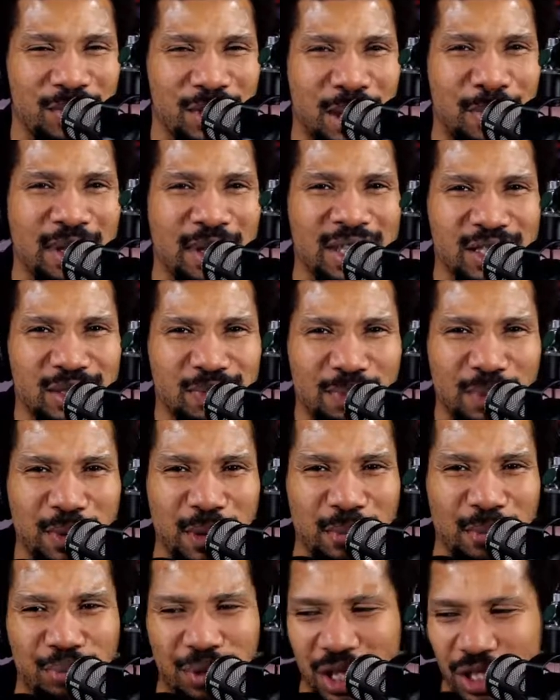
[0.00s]
let me just
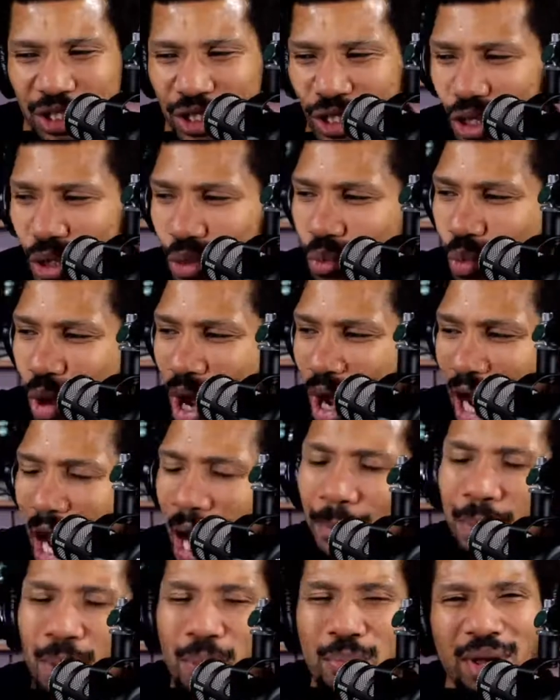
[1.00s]
bring to you what
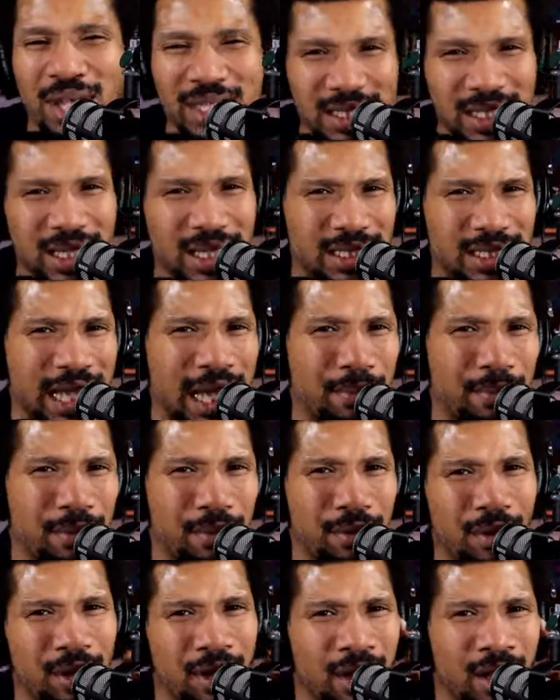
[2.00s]
Apple brings to the
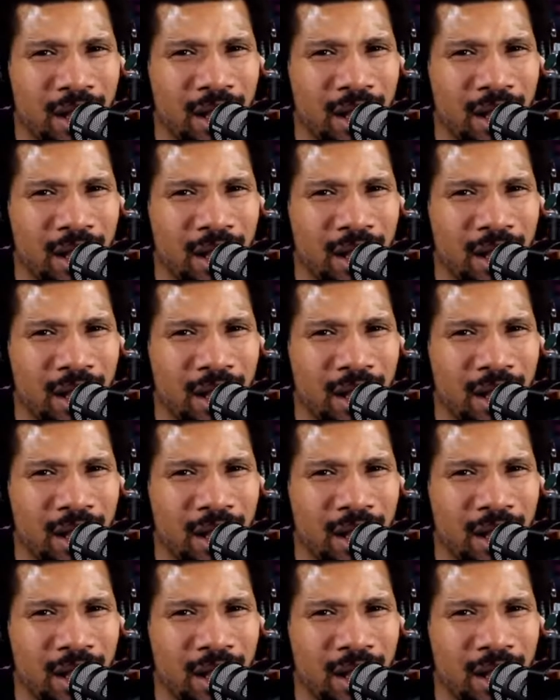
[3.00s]
table.